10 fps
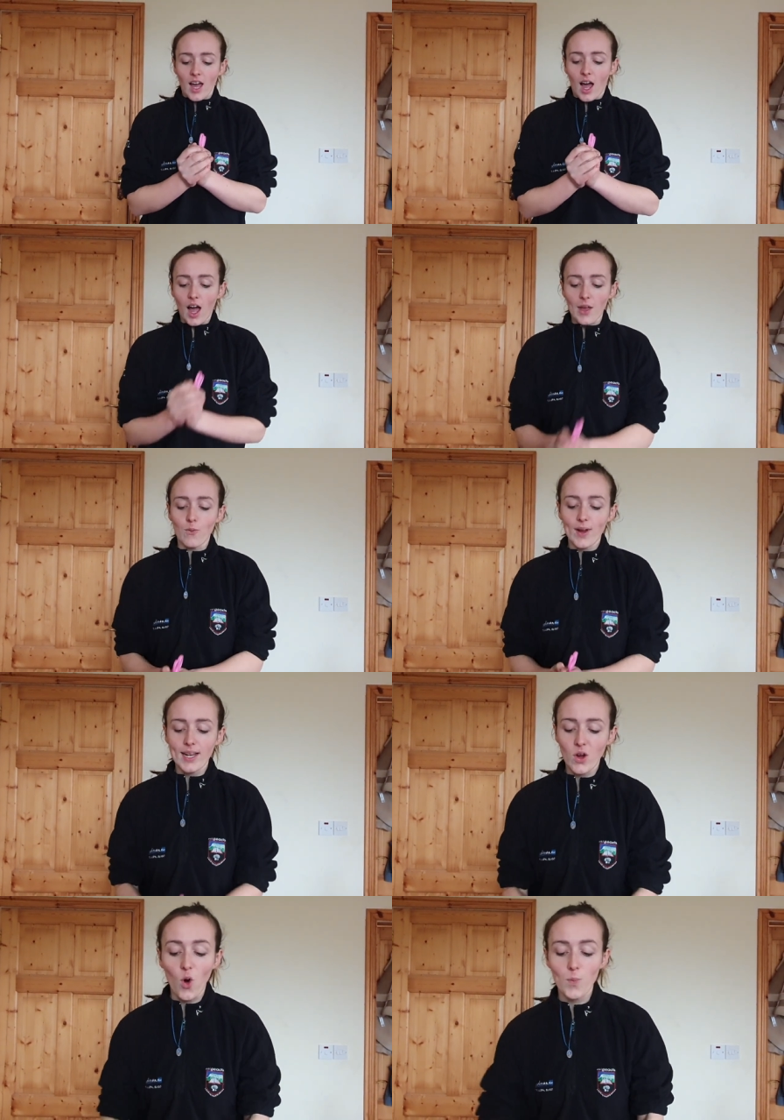I
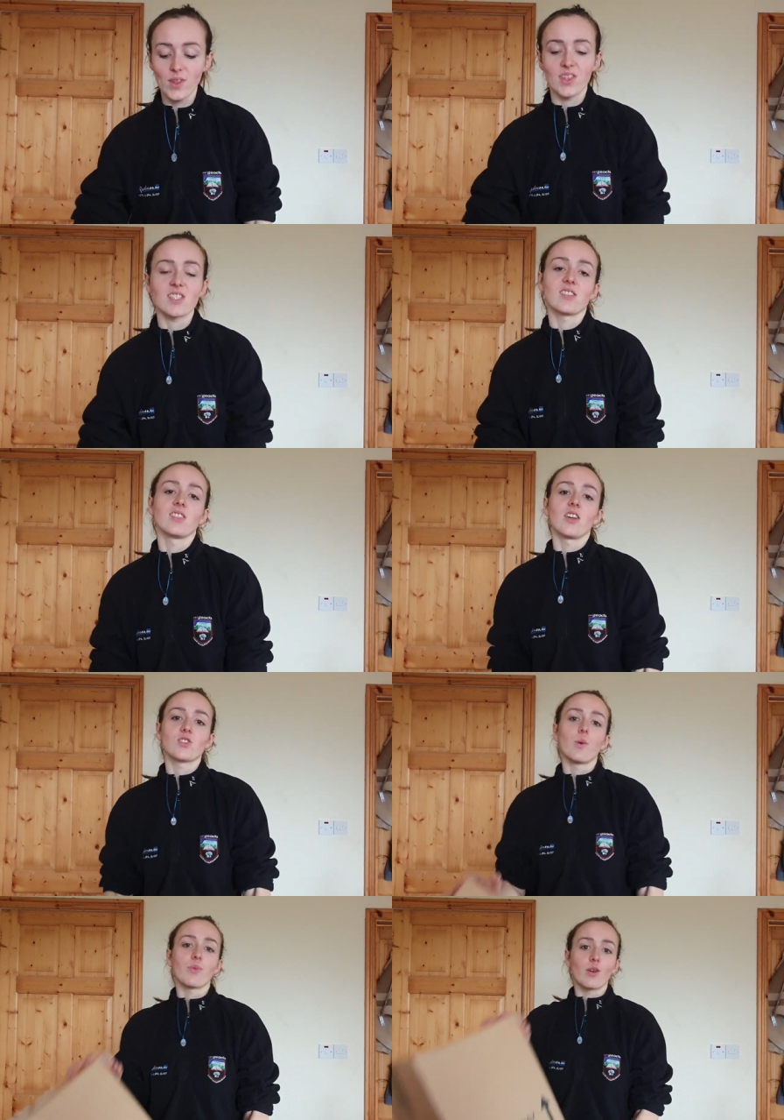really hope that this is not
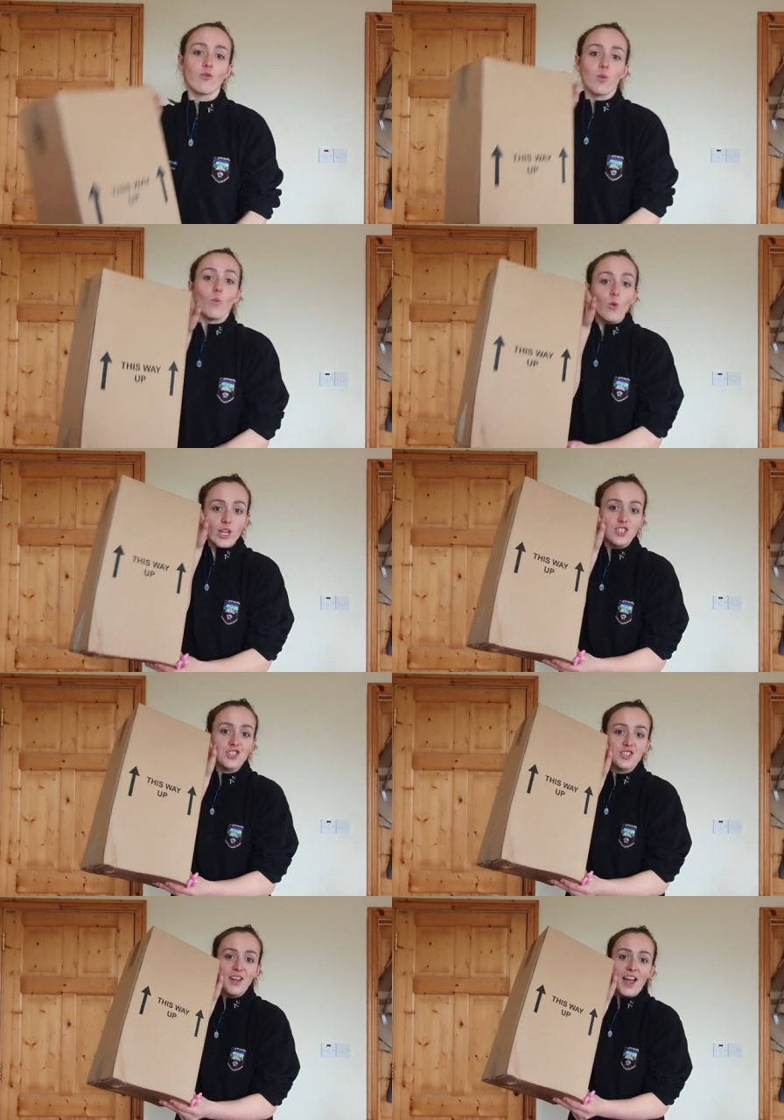something from Wish.